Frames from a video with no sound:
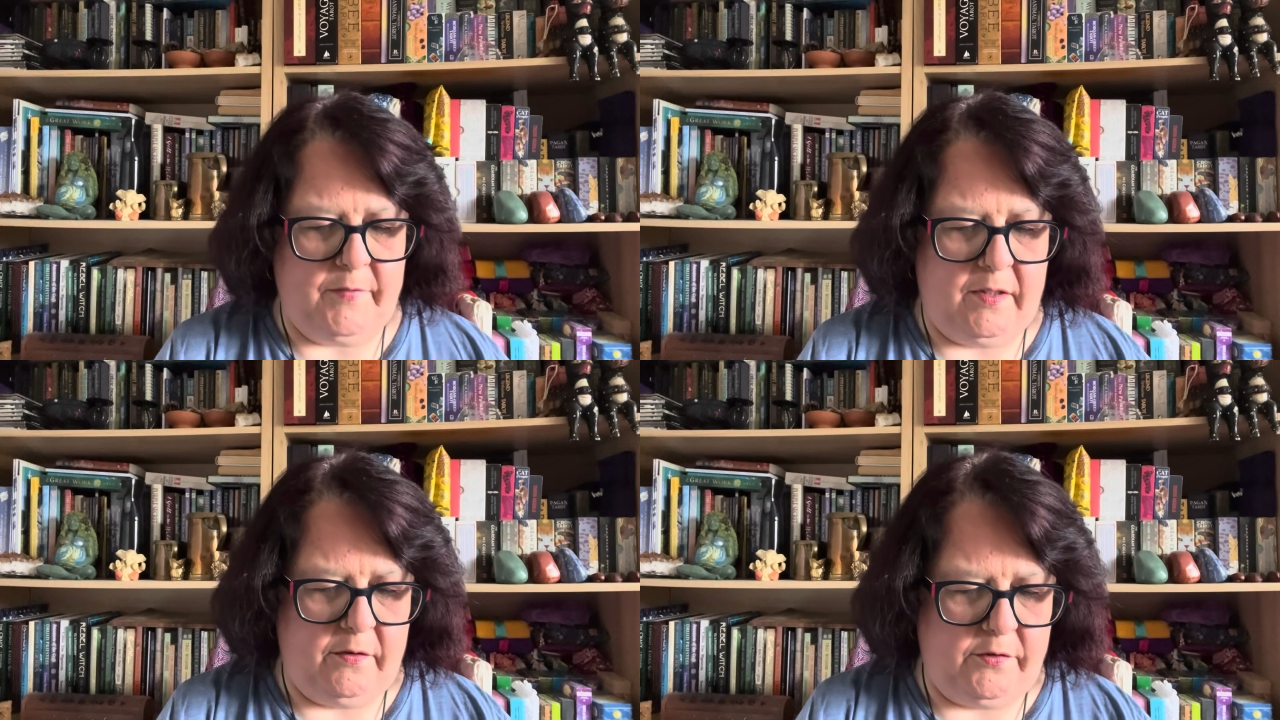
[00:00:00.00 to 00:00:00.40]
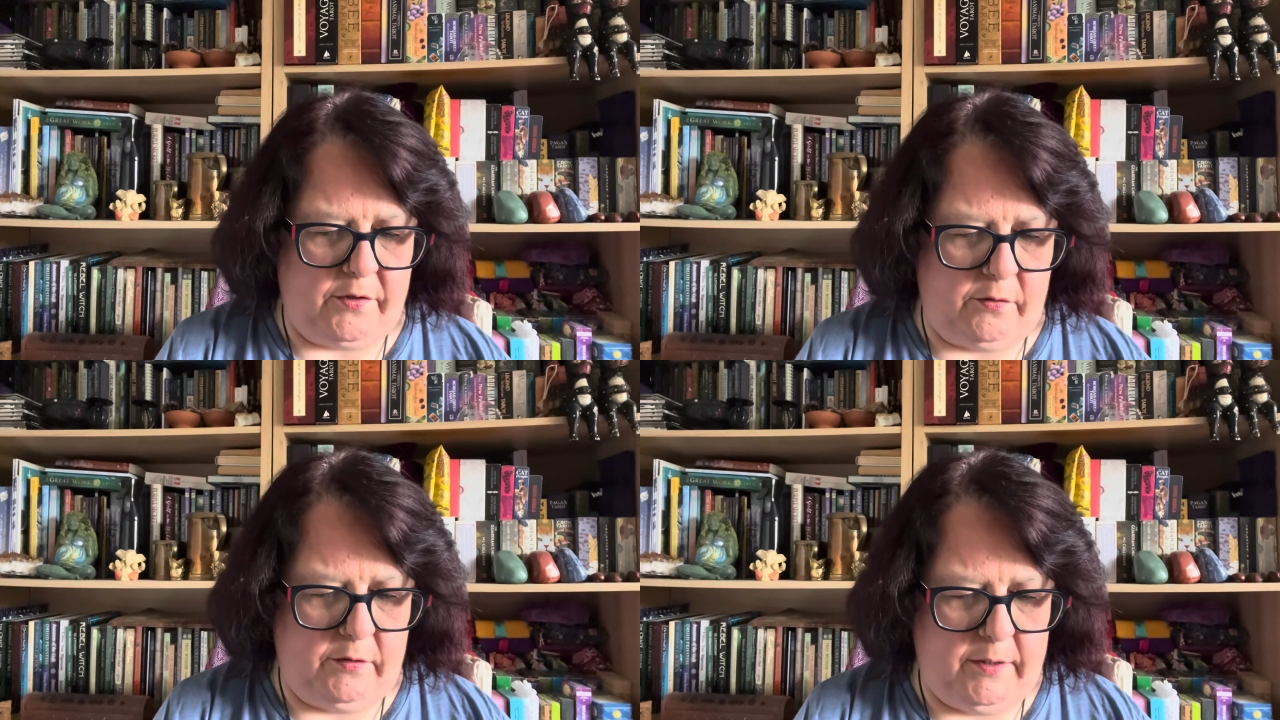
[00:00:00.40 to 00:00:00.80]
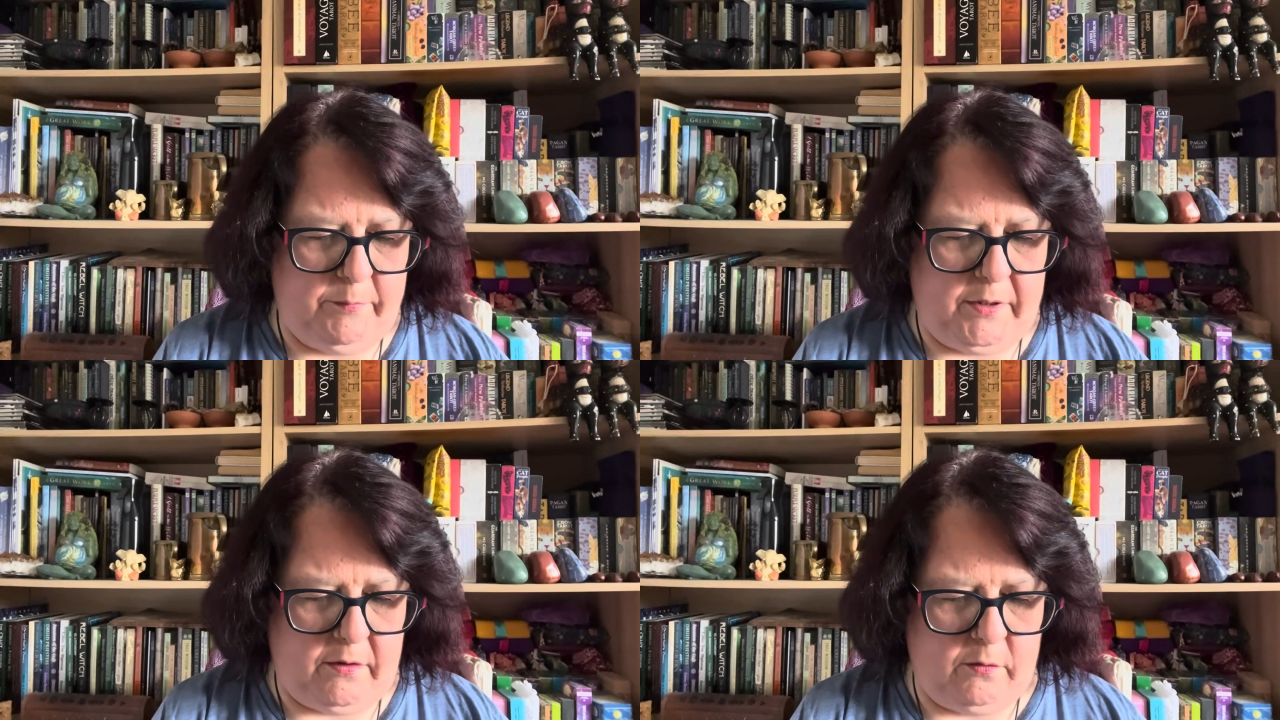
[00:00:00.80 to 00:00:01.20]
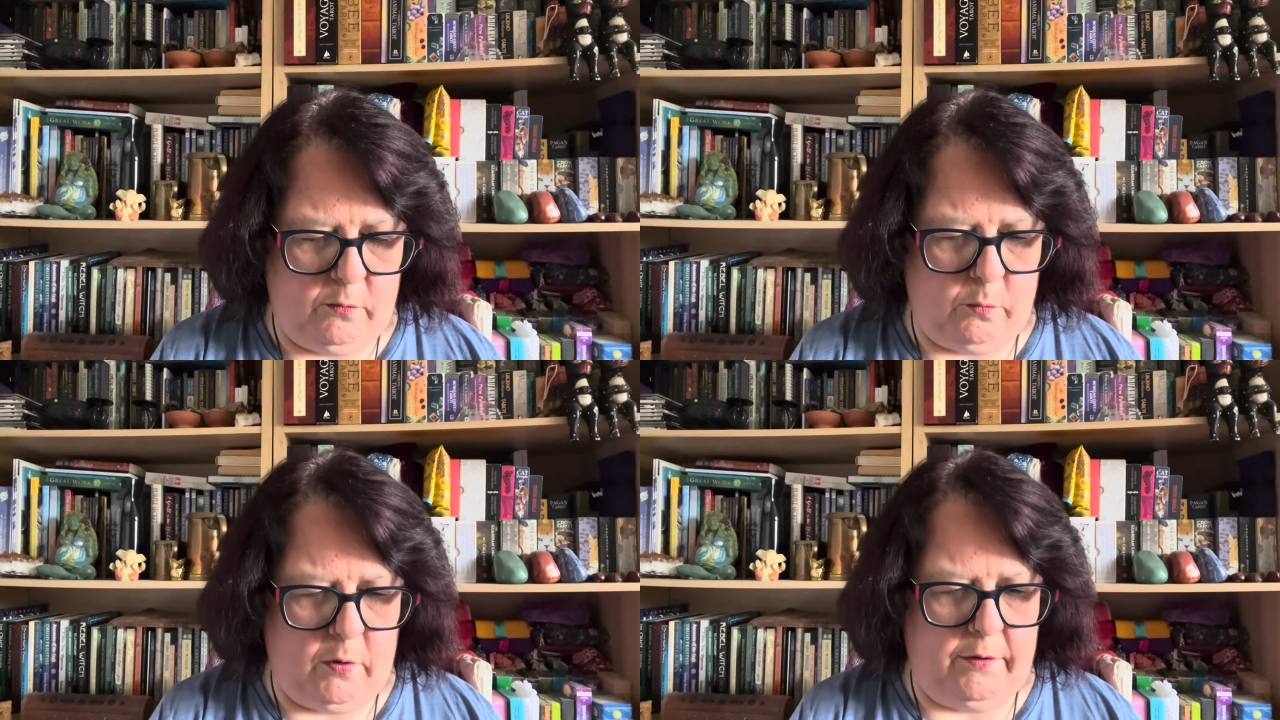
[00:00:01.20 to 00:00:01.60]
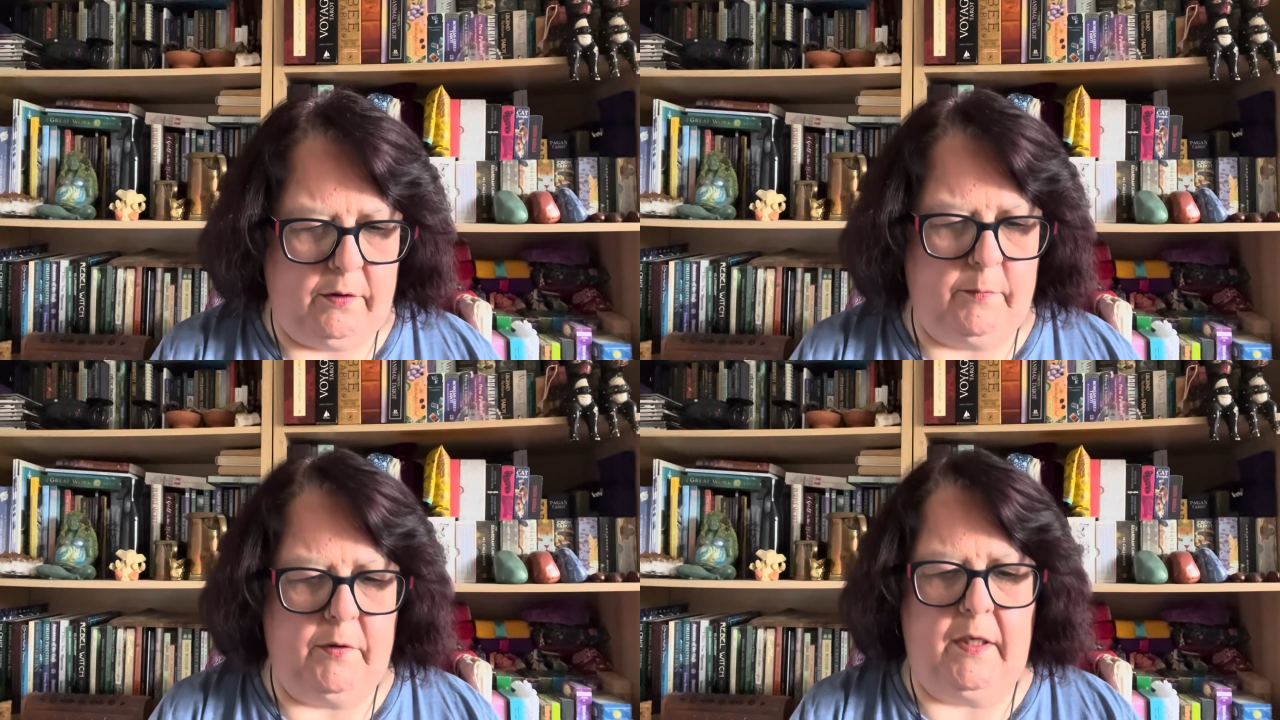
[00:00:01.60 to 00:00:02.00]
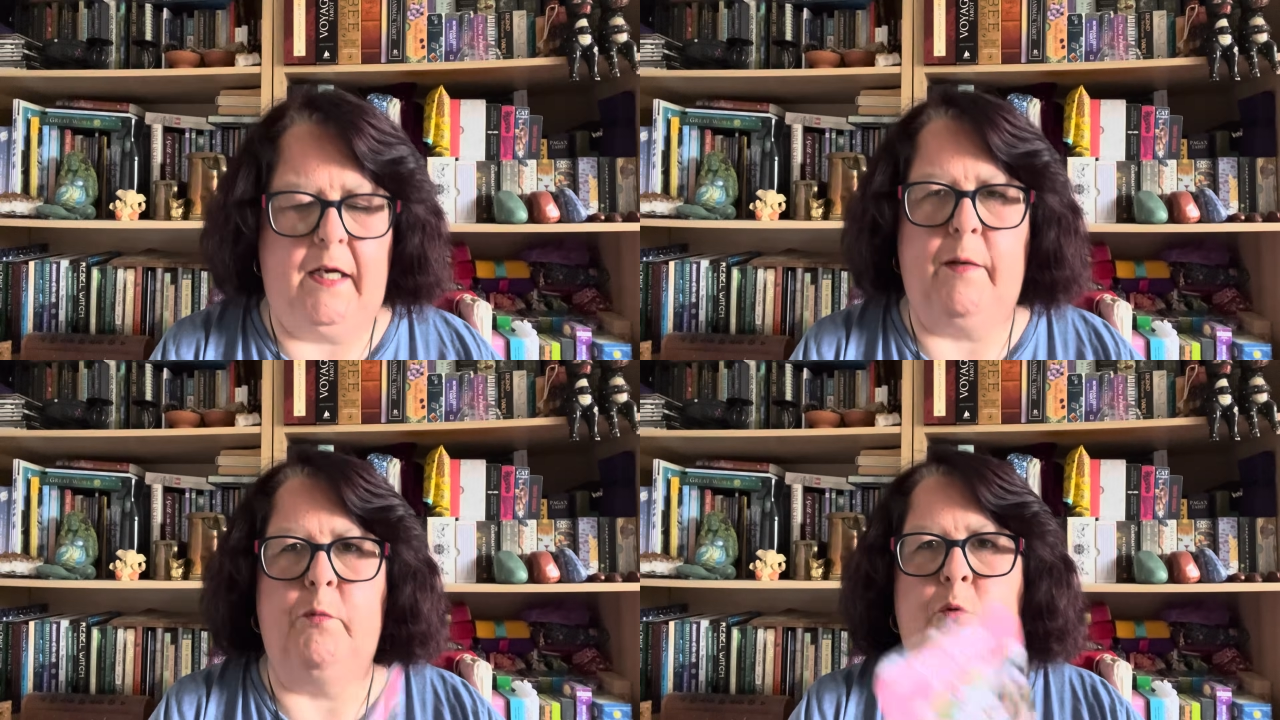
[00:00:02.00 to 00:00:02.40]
So let me hold one up, like apple